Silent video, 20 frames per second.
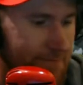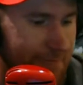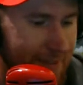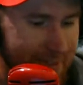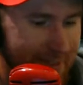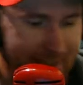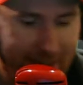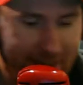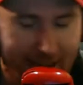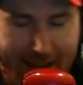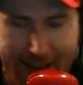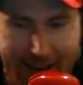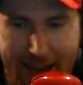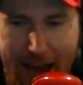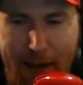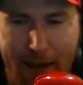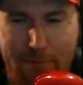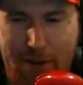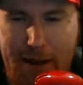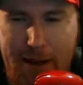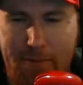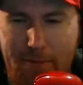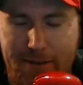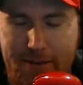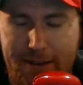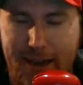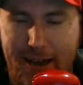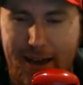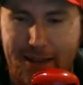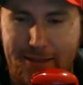yeah, yeah. I'm, I'm,
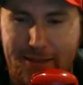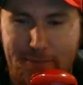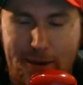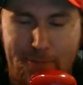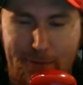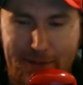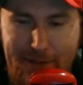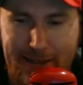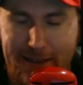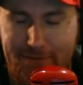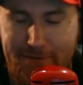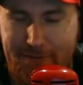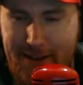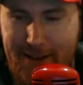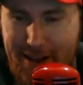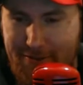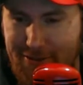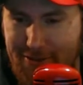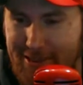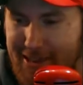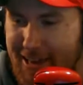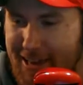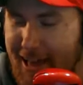yeah, the maple leaf and everything.